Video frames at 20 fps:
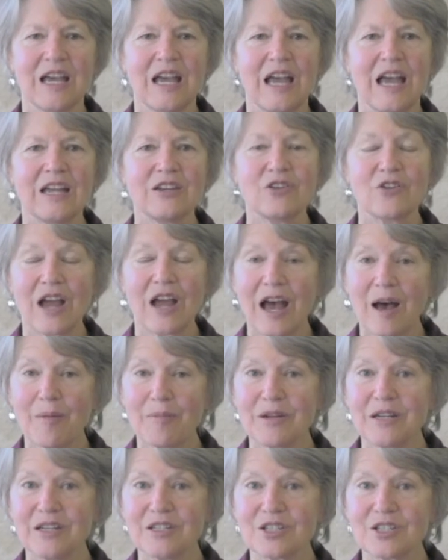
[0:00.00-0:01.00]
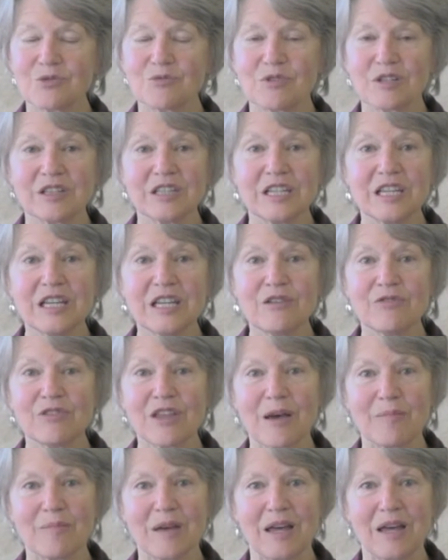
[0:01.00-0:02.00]
and you're happening to relieve
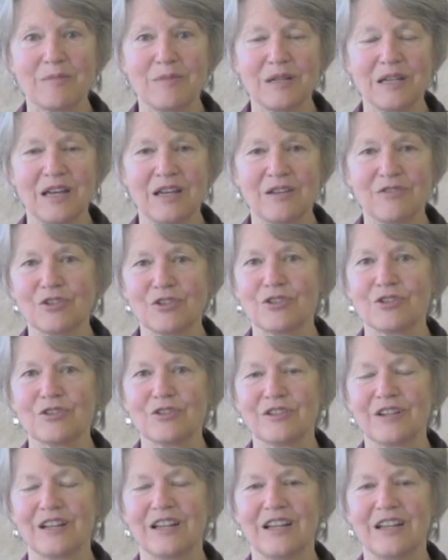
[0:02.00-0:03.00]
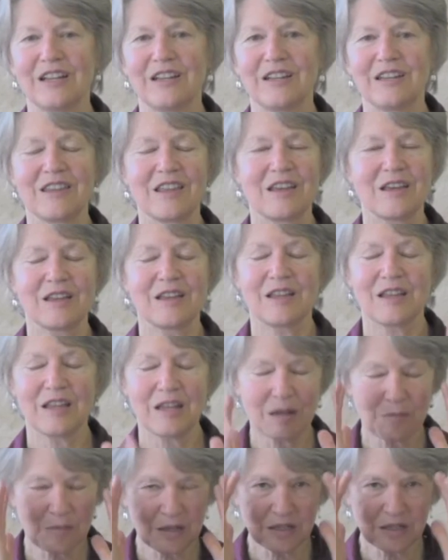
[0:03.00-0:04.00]
that bad behavior and the
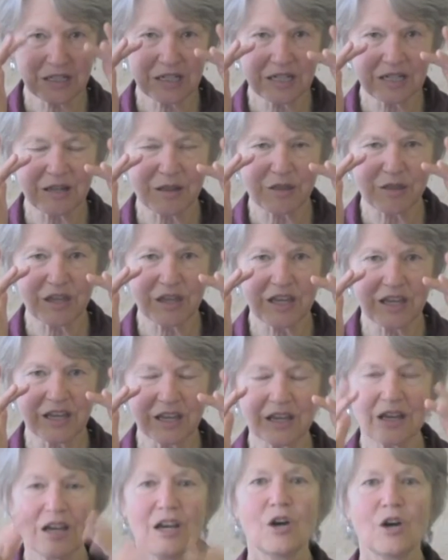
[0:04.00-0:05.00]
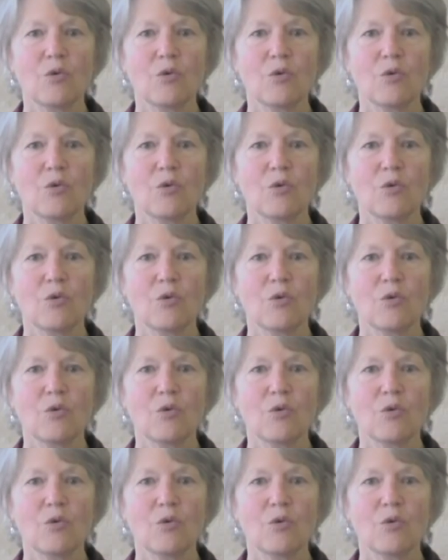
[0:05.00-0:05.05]
inability to think